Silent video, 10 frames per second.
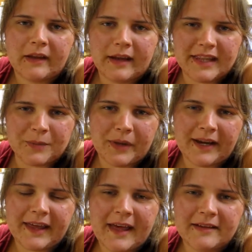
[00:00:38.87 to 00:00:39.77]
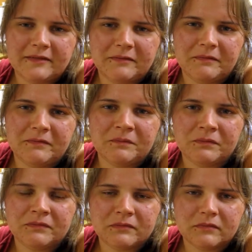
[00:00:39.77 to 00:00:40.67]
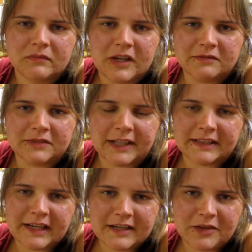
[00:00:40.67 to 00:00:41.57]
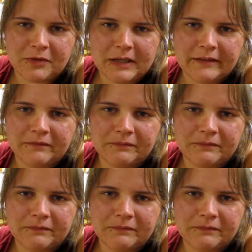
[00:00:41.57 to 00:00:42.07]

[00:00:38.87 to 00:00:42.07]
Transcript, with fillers: And the Pentagon. And Flight 93.